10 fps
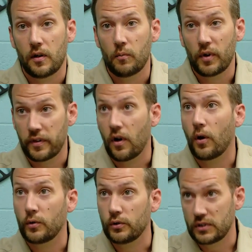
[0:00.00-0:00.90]
uh, bring the
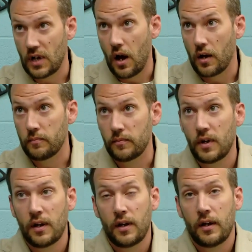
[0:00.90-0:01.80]
car to a stop.
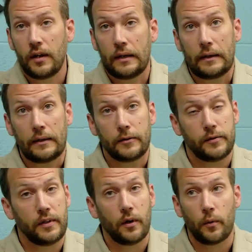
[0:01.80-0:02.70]
Uh,
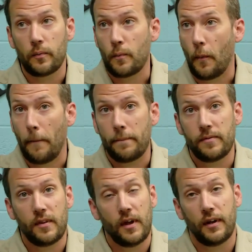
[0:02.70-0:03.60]
you know,
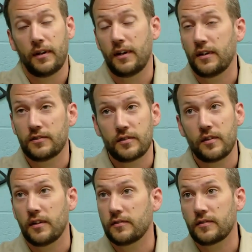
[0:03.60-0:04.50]
is,
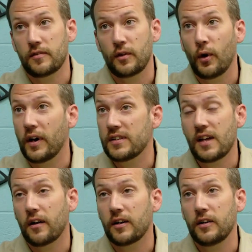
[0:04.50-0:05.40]
is the
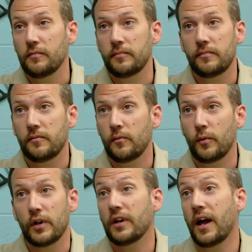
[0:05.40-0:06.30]
greatest outcome
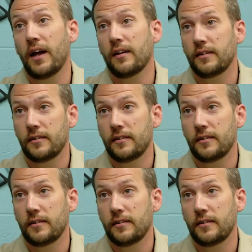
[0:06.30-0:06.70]
we could have had.